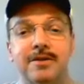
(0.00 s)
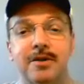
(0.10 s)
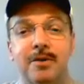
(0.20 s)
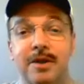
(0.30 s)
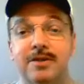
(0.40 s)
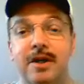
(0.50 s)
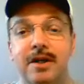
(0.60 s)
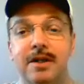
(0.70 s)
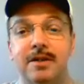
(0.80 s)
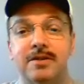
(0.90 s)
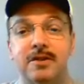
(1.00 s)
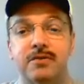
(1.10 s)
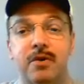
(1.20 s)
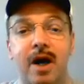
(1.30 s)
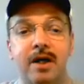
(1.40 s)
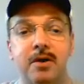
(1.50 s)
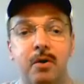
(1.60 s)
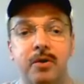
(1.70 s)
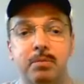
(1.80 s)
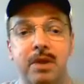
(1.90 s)
So He said it. He says, for I
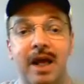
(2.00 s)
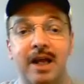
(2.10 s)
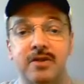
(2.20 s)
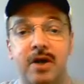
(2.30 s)
know the plans